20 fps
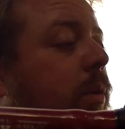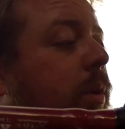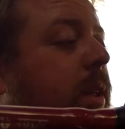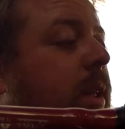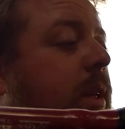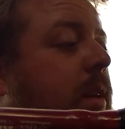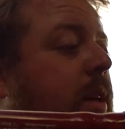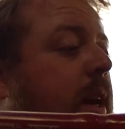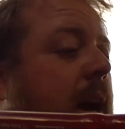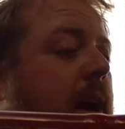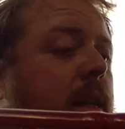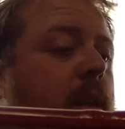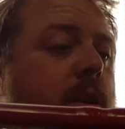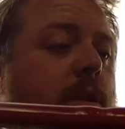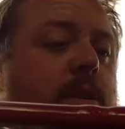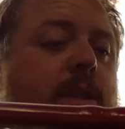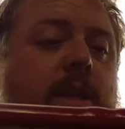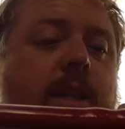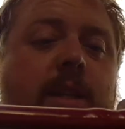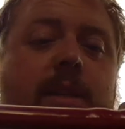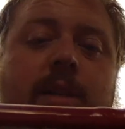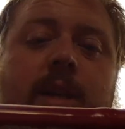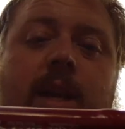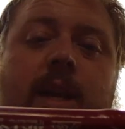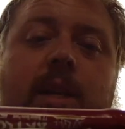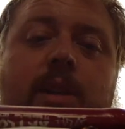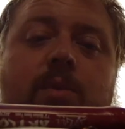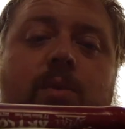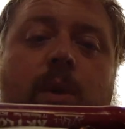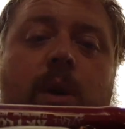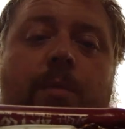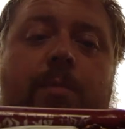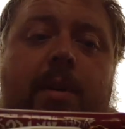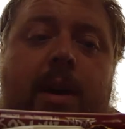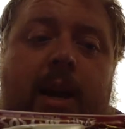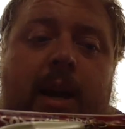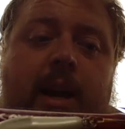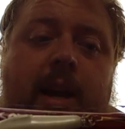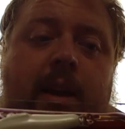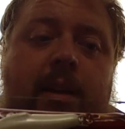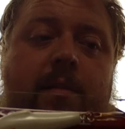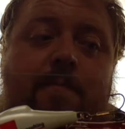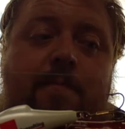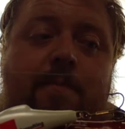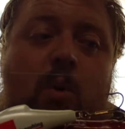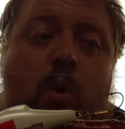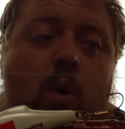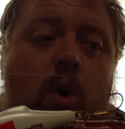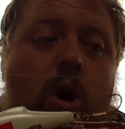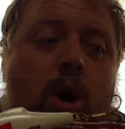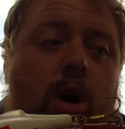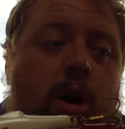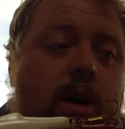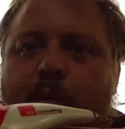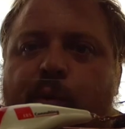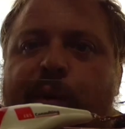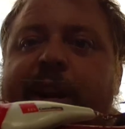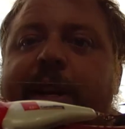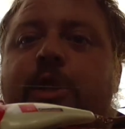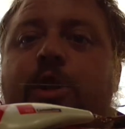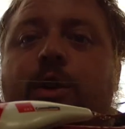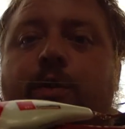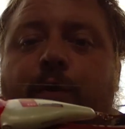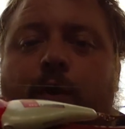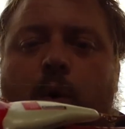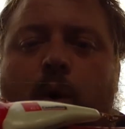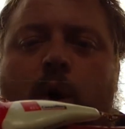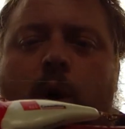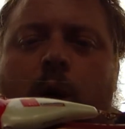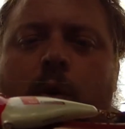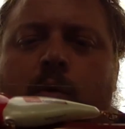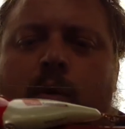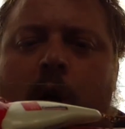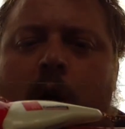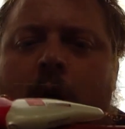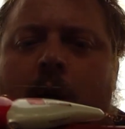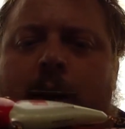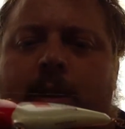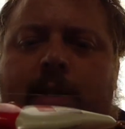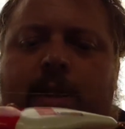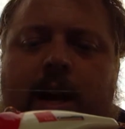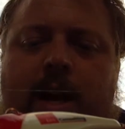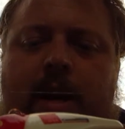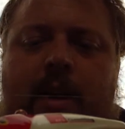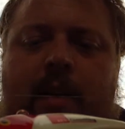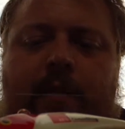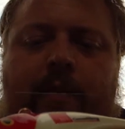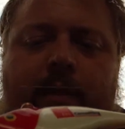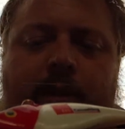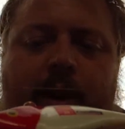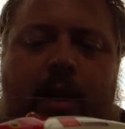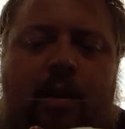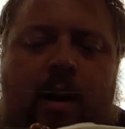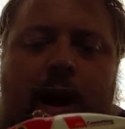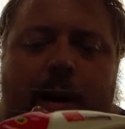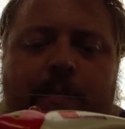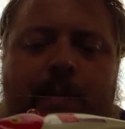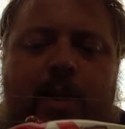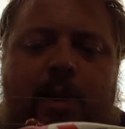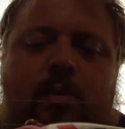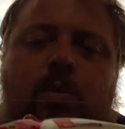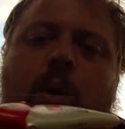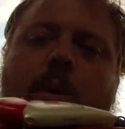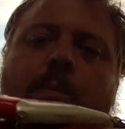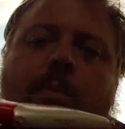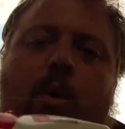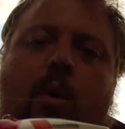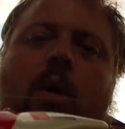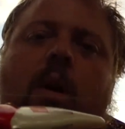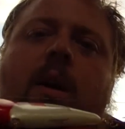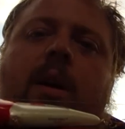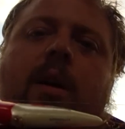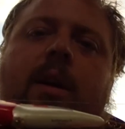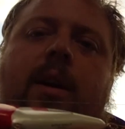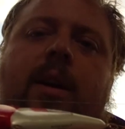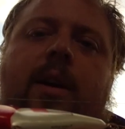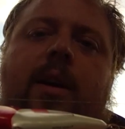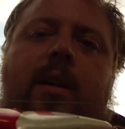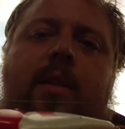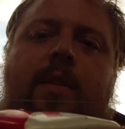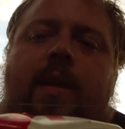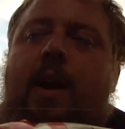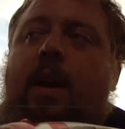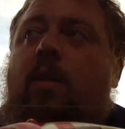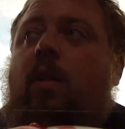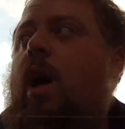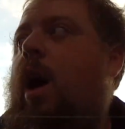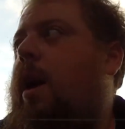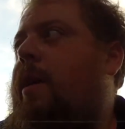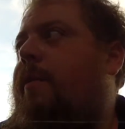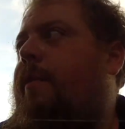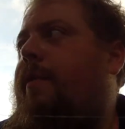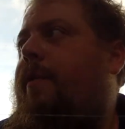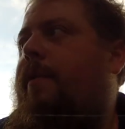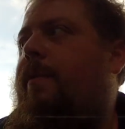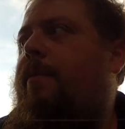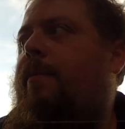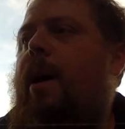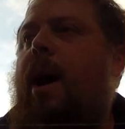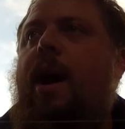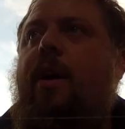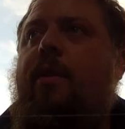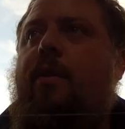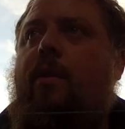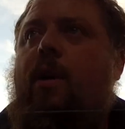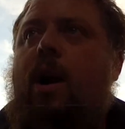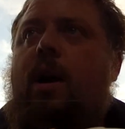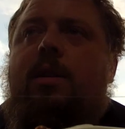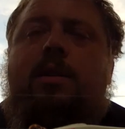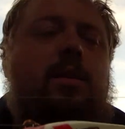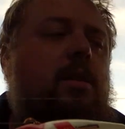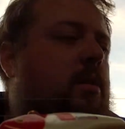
with the Kylos is it is one of my more reached for rods. I definitely grabbed this one more than a lot of my other rods.